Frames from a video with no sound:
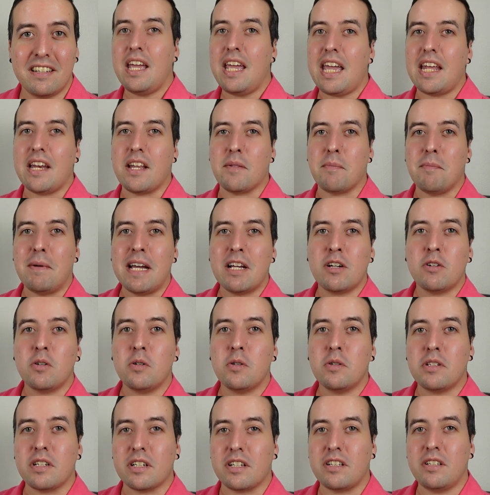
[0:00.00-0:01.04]
and it's my goal
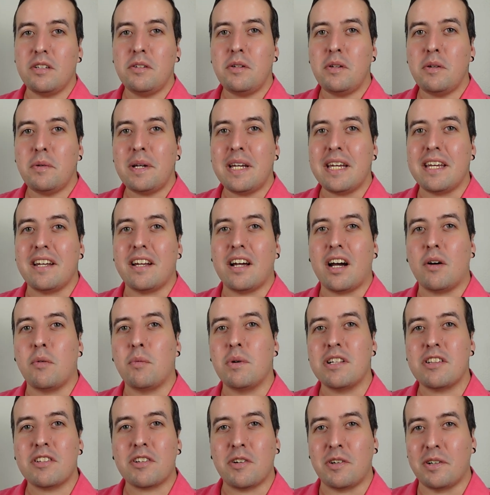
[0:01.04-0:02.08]
to clue you in on
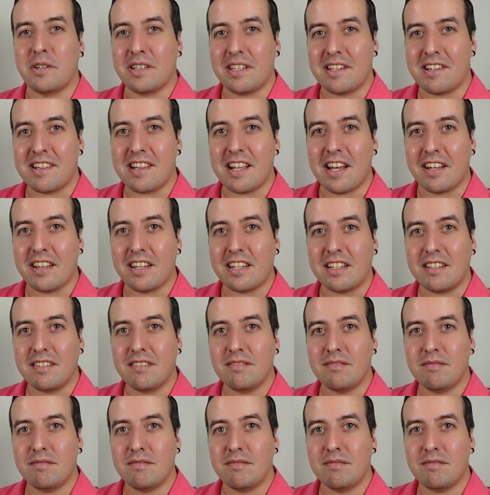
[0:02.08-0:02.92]
what's currently selling.